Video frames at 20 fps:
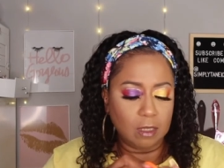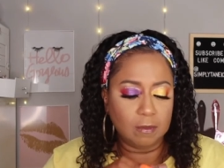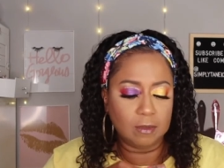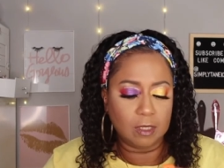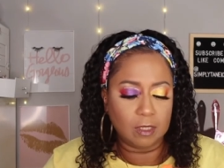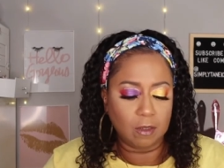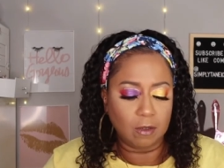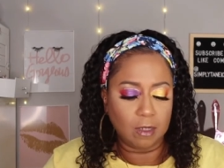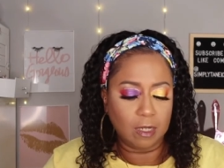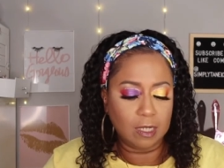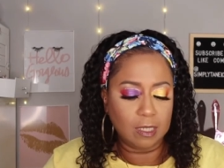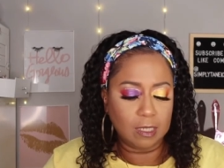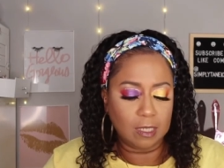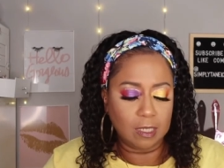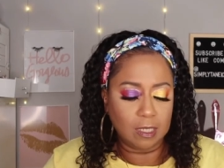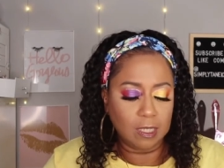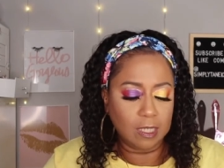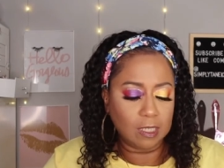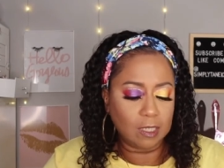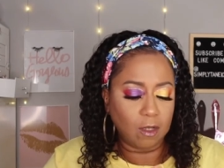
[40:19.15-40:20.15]
I'm sorry. I
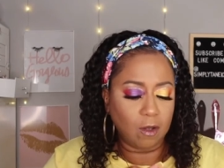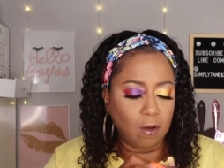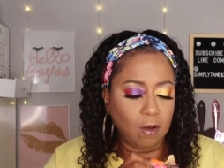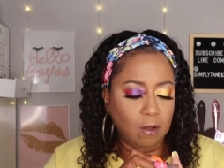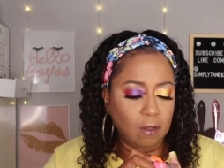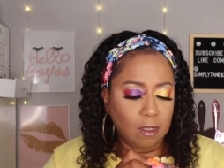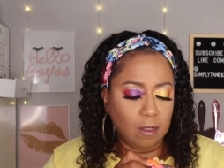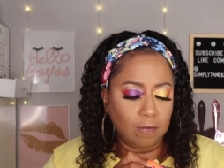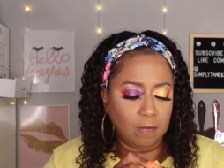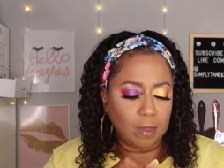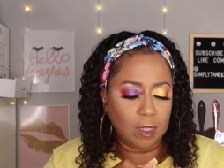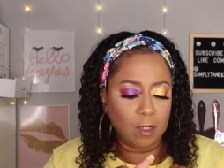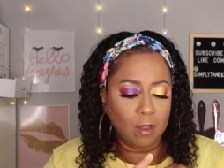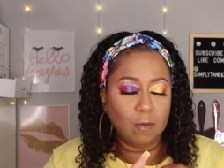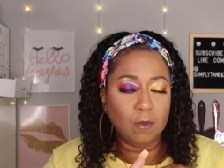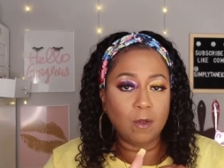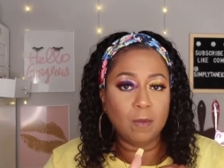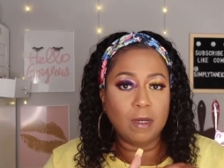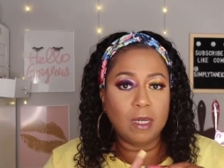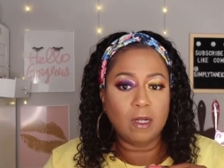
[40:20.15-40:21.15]
done licked all of them. I
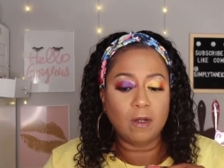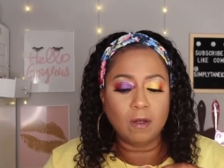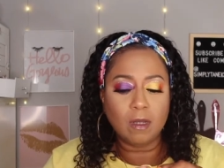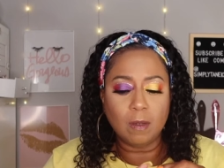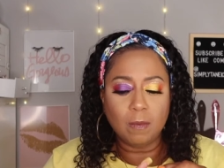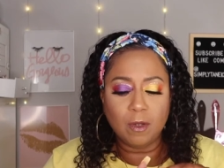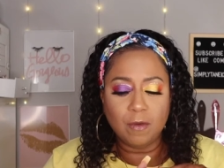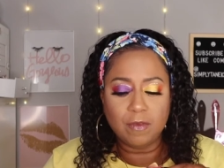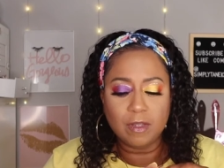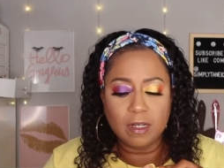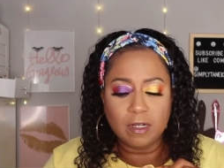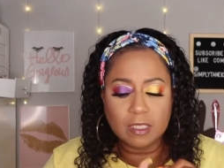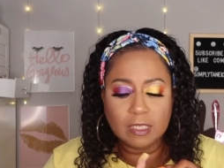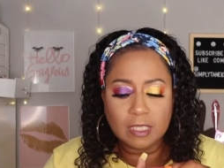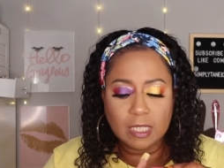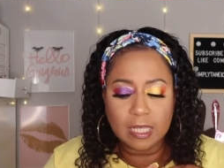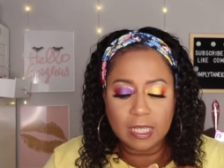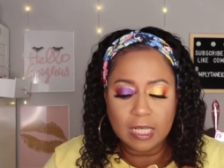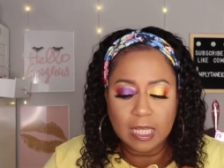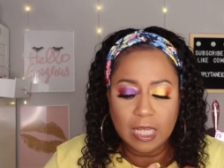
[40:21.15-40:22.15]
hope nobody don't come over here and
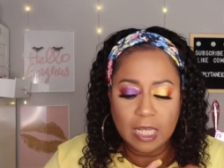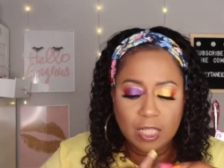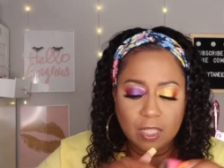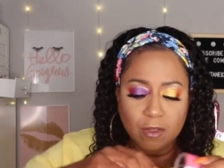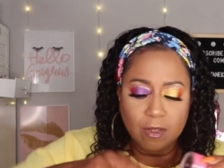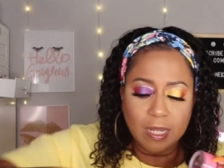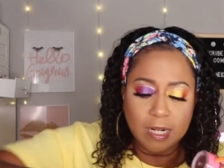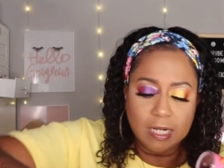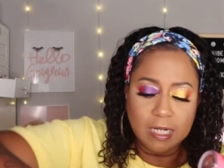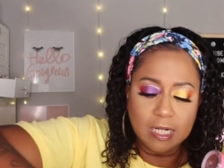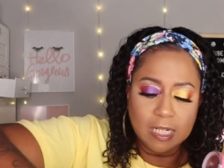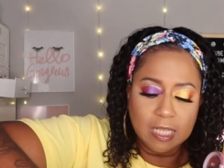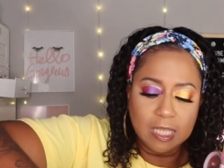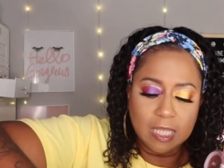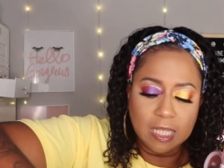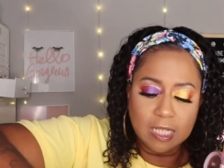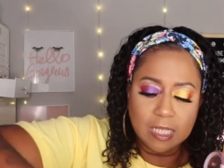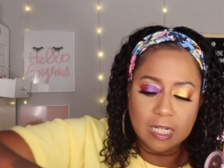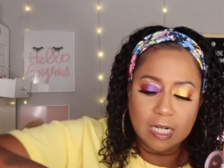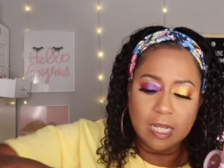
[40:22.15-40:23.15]
say, you got
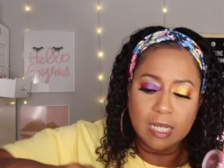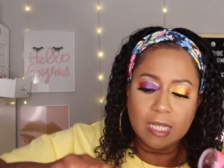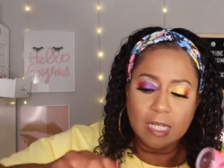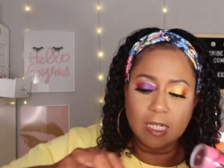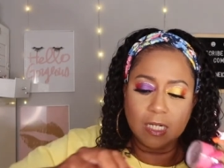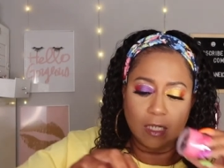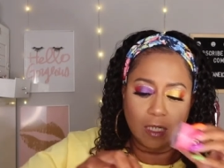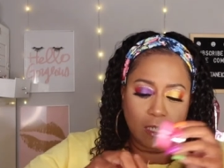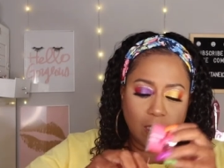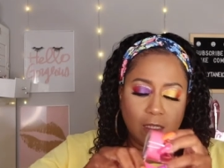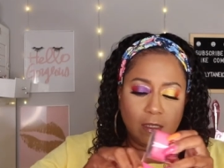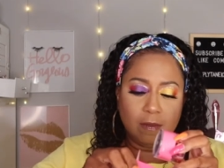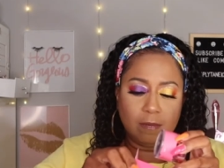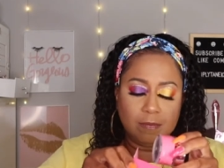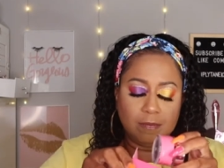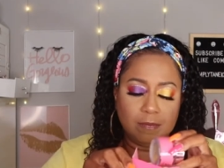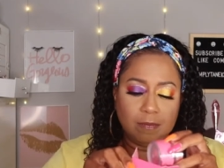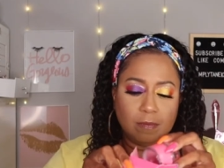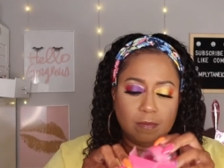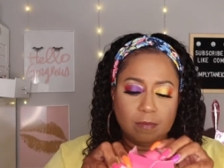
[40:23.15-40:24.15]
anything that I can
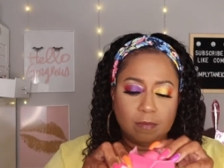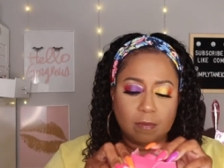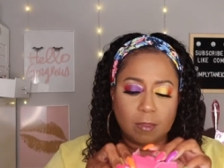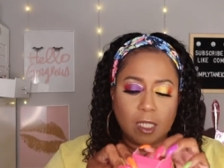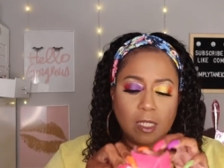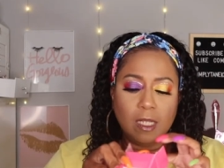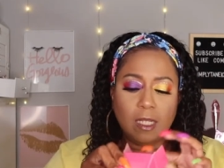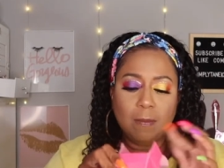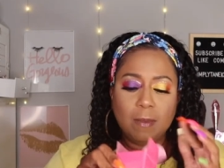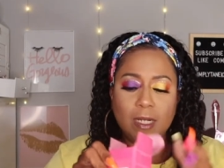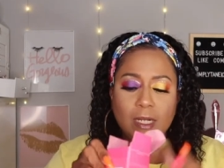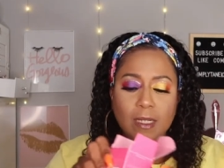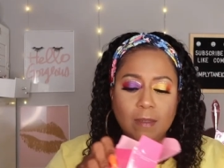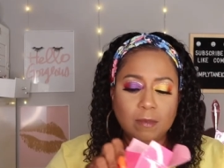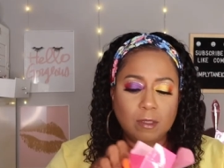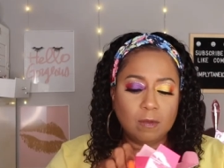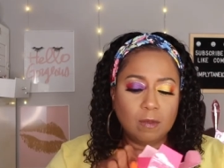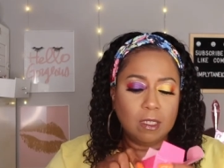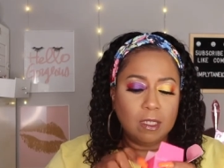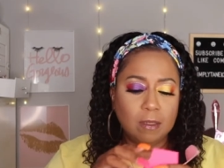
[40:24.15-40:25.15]
um clean my
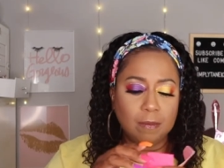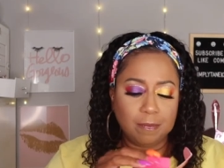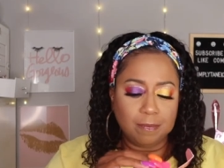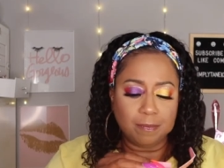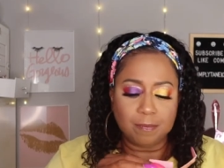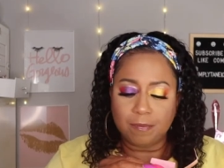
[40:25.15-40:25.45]
lips with?